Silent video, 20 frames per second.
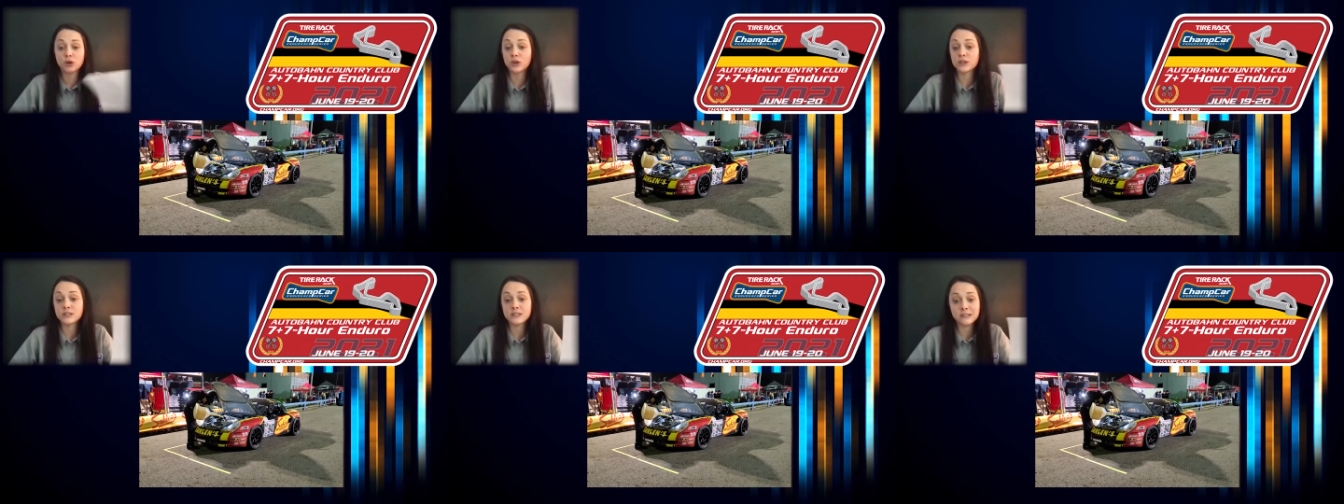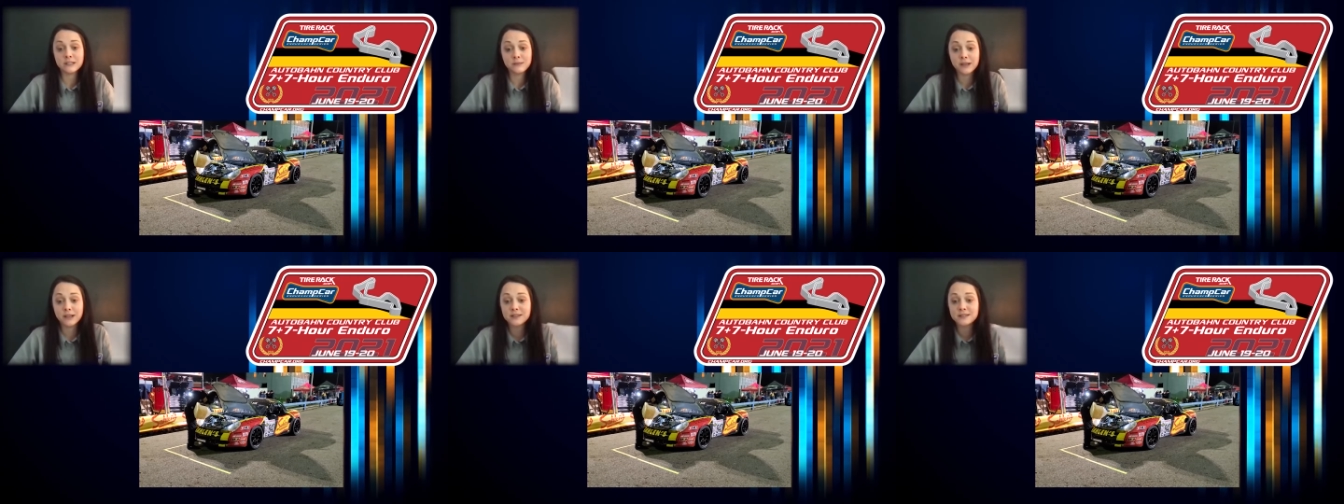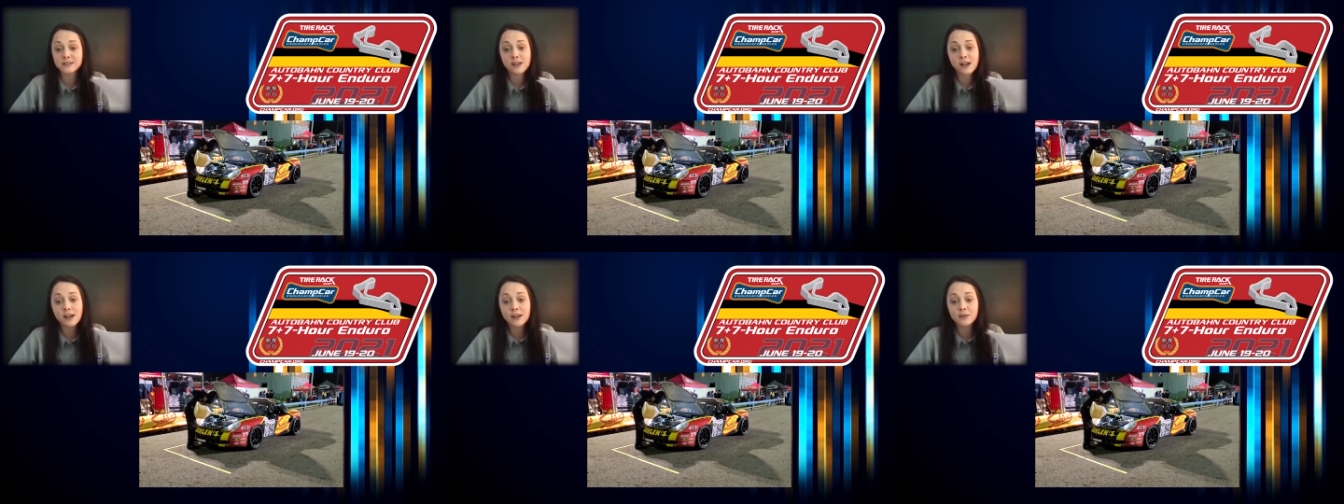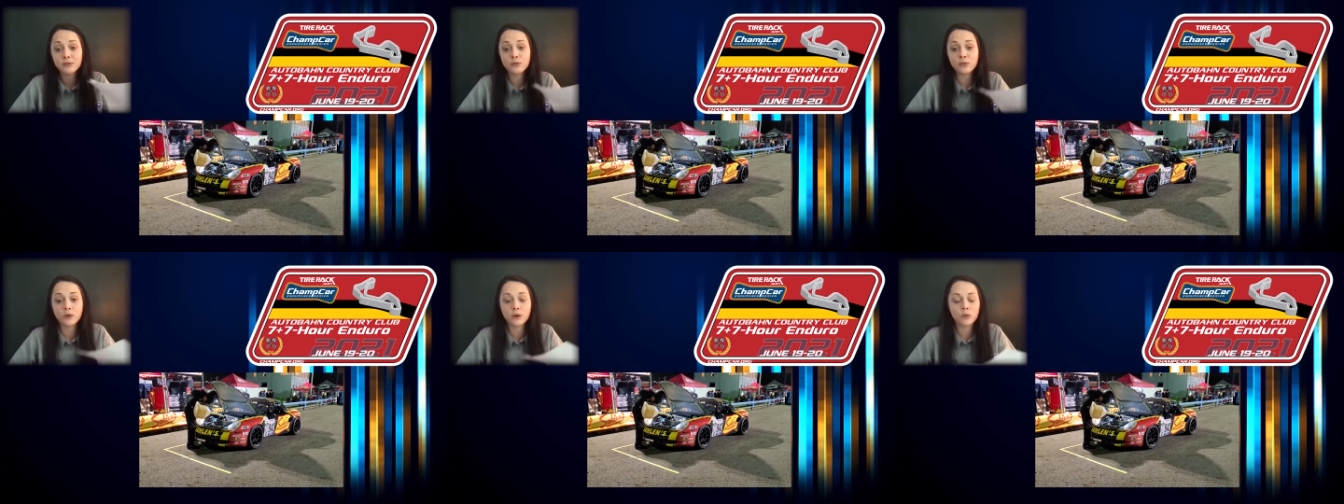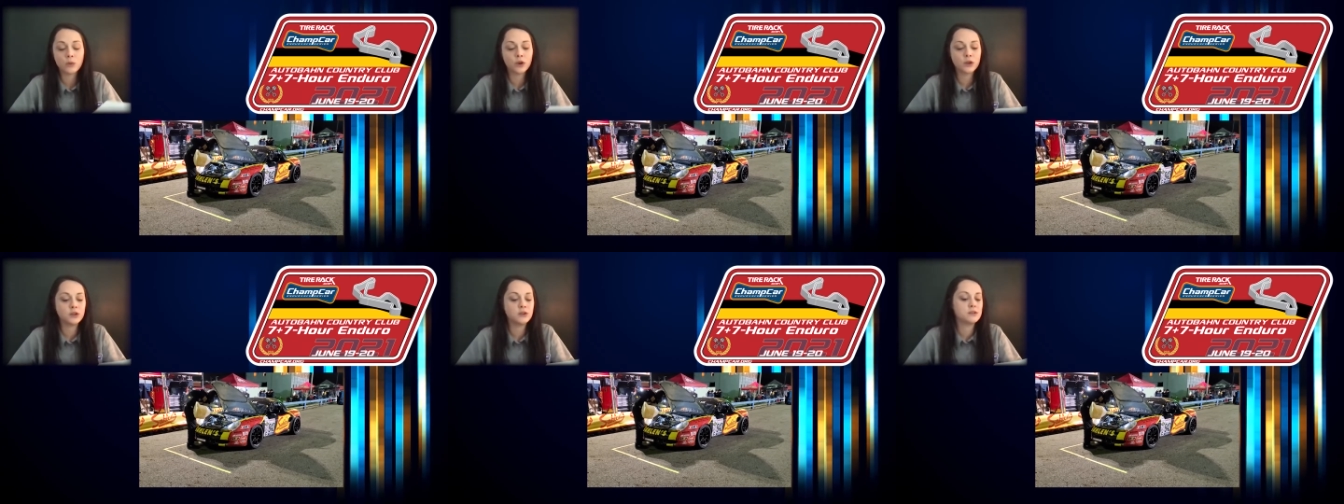teammate's life. We
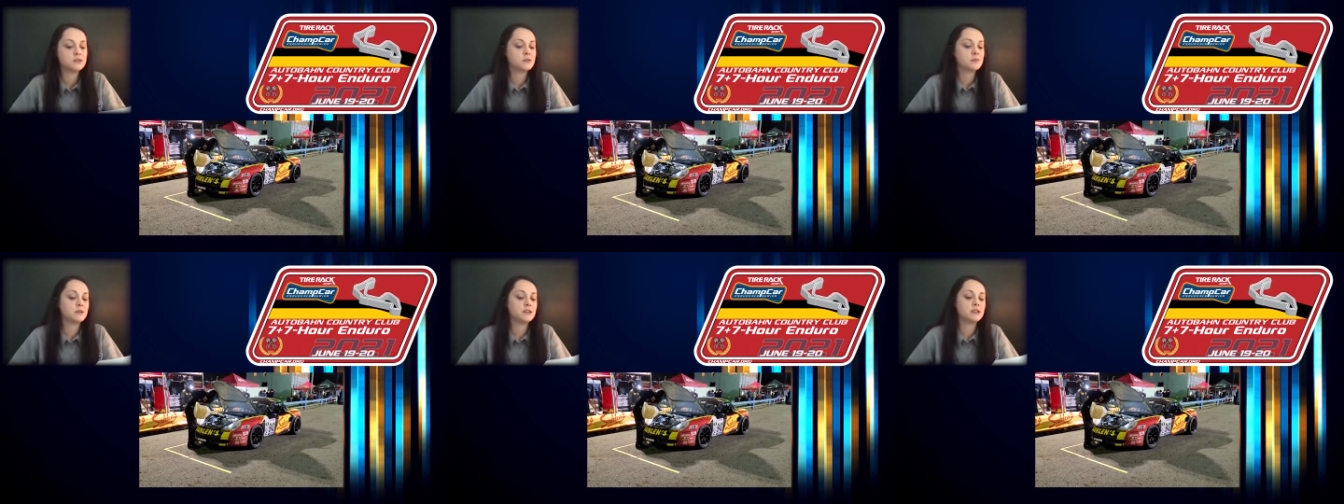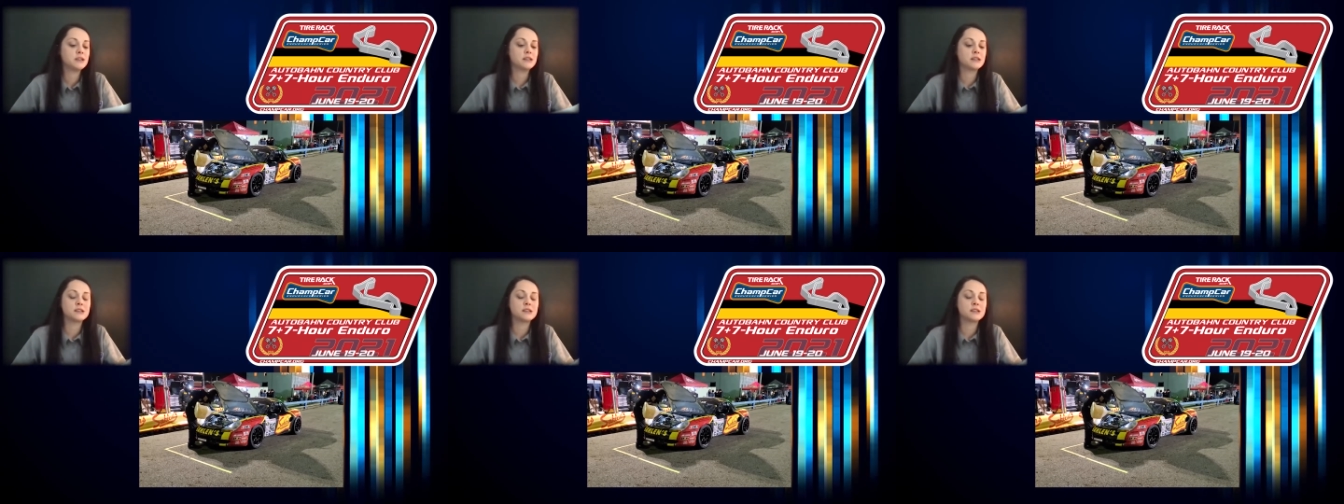want you to be